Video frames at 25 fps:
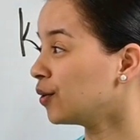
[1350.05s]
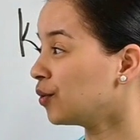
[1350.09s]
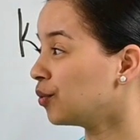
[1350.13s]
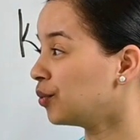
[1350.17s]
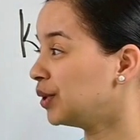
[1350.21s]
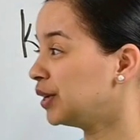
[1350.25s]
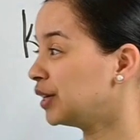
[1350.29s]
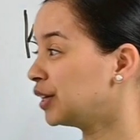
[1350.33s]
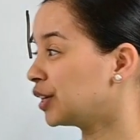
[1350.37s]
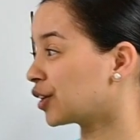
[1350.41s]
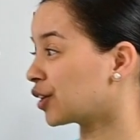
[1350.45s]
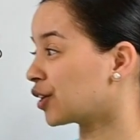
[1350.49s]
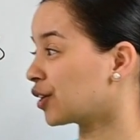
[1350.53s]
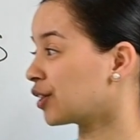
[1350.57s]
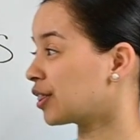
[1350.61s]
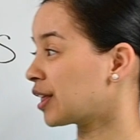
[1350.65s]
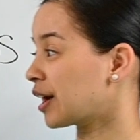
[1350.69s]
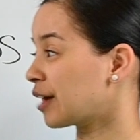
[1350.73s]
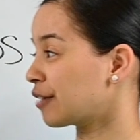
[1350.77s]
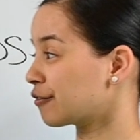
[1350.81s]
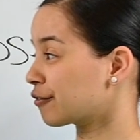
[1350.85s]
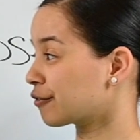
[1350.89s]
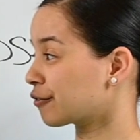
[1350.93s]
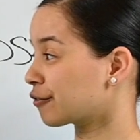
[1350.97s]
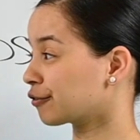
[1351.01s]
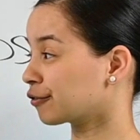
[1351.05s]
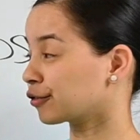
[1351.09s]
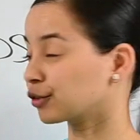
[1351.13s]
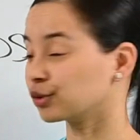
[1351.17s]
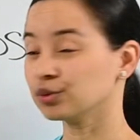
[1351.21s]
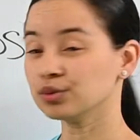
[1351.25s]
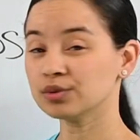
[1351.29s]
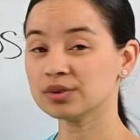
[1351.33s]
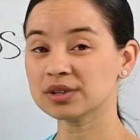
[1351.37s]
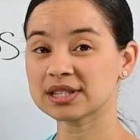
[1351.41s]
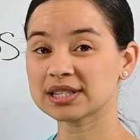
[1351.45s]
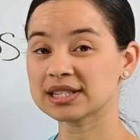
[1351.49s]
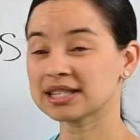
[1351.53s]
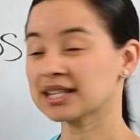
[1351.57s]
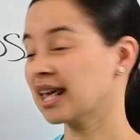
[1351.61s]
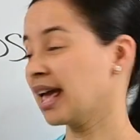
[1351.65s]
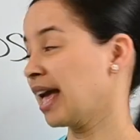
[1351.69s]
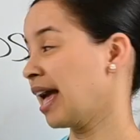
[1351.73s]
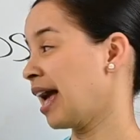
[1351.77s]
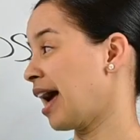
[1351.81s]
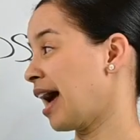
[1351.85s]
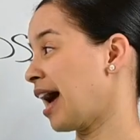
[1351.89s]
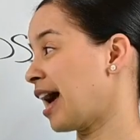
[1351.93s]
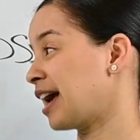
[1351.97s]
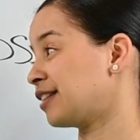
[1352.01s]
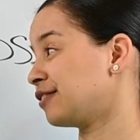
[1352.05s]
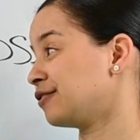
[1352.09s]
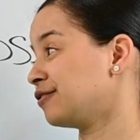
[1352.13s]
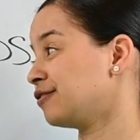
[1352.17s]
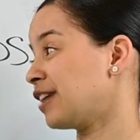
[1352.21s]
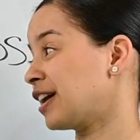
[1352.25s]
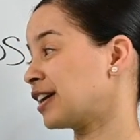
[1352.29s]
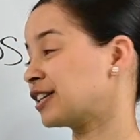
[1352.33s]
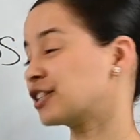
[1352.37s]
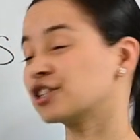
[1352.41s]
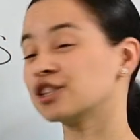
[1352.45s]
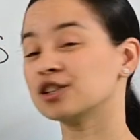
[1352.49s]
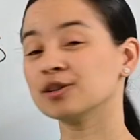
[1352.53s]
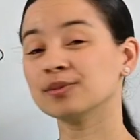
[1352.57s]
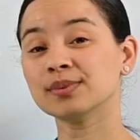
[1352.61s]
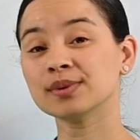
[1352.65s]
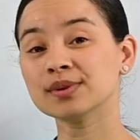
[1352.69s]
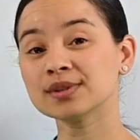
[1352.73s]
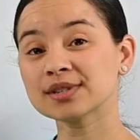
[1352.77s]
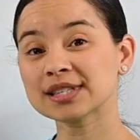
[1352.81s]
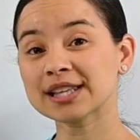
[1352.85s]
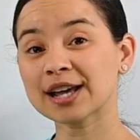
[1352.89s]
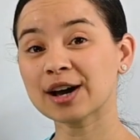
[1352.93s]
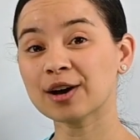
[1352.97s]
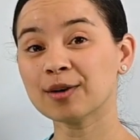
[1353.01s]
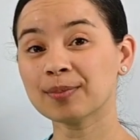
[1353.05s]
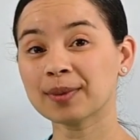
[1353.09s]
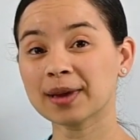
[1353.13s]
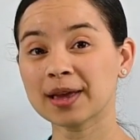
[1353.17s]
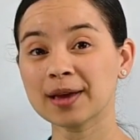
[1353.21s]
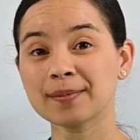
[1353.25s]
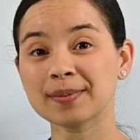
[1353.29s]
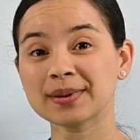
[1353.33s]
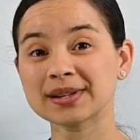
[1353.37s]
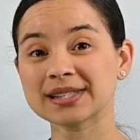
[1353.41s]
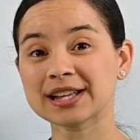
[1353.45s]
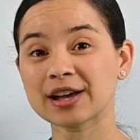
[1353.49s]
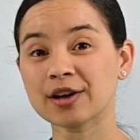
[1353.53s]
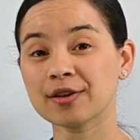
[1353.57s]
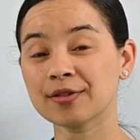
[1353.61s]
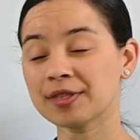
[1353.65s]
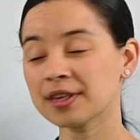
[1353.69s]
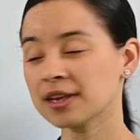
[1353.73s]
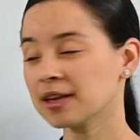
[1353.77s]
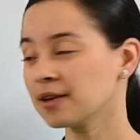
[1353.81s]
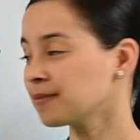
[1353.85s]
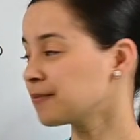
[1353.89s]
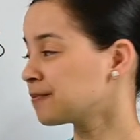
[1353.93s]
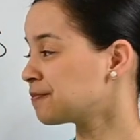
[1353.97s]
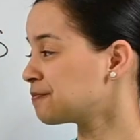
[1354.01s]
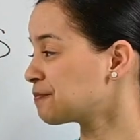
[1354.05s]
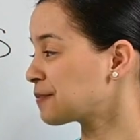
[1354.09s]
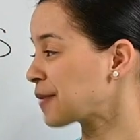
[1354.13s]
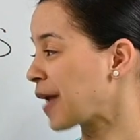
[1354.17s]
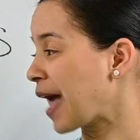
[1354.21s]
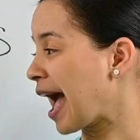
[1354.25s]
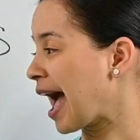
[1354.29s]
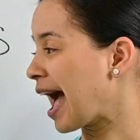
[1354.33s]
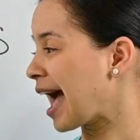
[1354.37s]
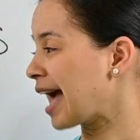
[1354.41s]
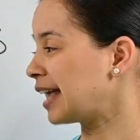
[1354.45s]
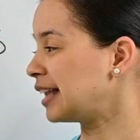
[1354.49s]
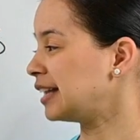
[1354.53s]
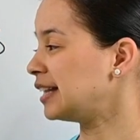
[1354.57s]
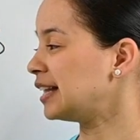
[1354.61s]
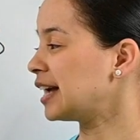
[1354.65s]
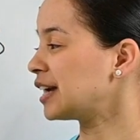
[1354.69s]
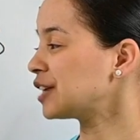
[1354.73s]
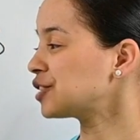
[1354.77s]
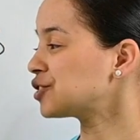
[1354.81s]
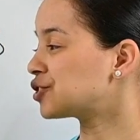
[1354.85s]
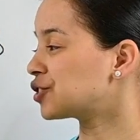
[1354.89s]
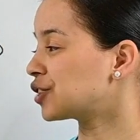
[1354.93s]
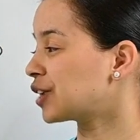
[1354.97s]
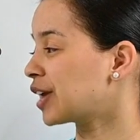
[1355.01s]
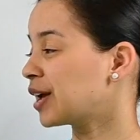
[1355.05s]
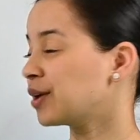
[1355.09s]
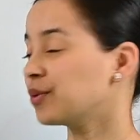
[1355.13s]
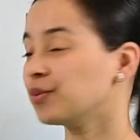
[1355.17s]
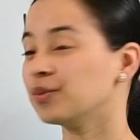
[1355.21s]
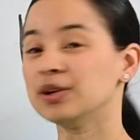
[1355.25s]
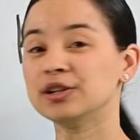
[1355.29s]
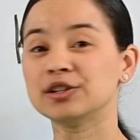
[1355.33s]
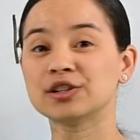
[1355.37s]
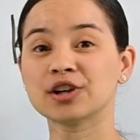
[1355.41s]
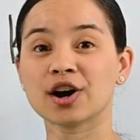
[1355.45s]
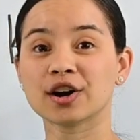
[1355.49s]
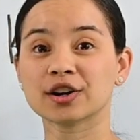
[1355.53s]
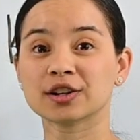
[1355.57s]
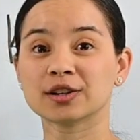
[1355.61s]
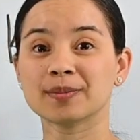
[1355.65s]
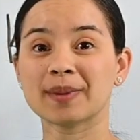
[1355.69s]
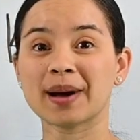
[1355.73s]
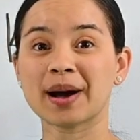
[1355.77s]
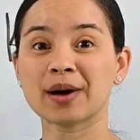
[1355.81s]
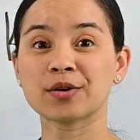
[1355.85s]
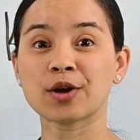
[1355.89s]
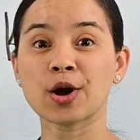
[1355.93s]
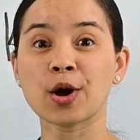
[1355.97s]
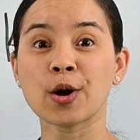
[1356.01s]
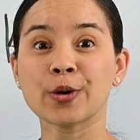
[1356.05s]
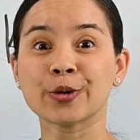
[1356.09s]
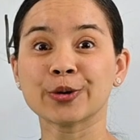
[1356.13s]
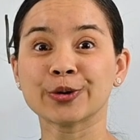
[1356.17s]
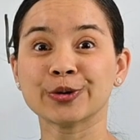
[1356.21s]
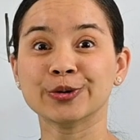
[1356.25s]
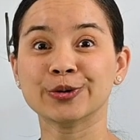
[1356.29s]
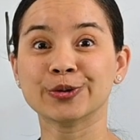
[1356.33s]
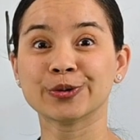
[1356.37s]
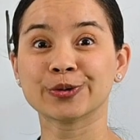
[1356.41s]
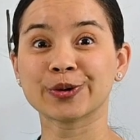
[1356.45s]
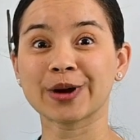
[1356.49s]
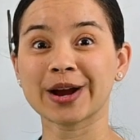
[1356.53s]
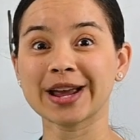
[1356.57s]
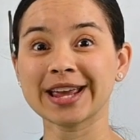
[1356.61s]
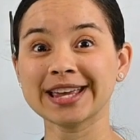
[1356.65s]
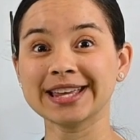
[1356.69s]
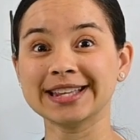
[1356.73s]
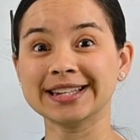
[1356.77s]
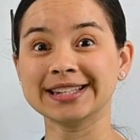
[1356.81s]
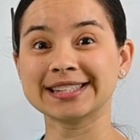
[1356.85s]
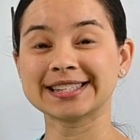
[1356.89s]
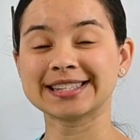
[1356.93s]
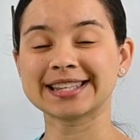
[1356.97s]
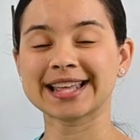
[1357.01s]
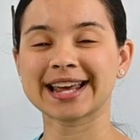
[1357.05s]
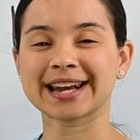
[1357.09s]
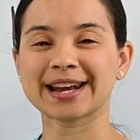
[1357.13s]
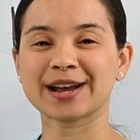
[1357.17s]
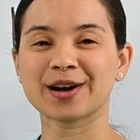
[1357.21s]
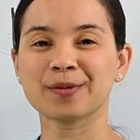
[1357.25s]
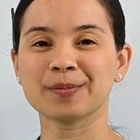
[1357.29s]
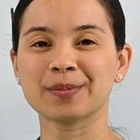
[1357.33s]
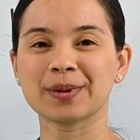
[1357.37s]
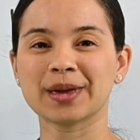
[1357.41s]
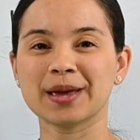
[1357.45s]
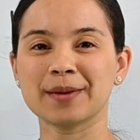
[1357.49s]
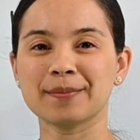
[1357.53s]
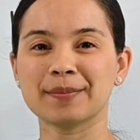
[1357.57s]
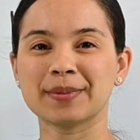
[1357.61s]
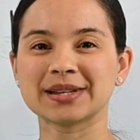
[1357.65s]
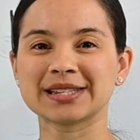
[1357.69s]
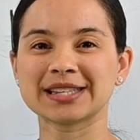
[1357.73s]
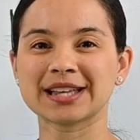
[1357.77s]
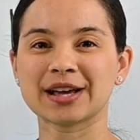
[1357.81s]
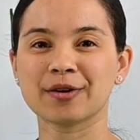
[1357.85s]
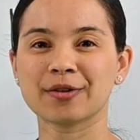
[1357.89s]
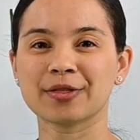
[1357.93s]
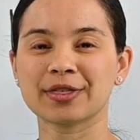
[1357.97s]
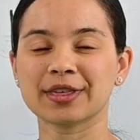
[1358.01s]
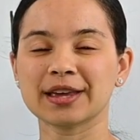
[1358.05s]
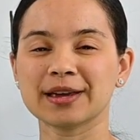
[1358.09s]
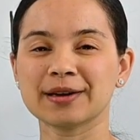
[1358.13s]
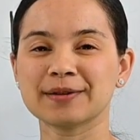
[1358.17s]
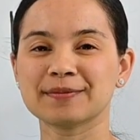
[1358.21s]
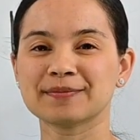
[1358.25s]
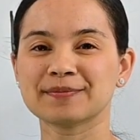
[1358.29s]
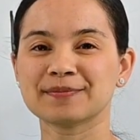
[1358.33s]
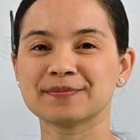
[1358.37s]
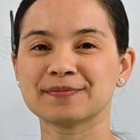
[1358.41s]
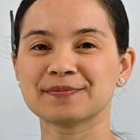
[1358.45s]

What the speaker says: We learned that fruits and vegetables help keep us healthy. And yesterday we talked about grains that help keep us healthy.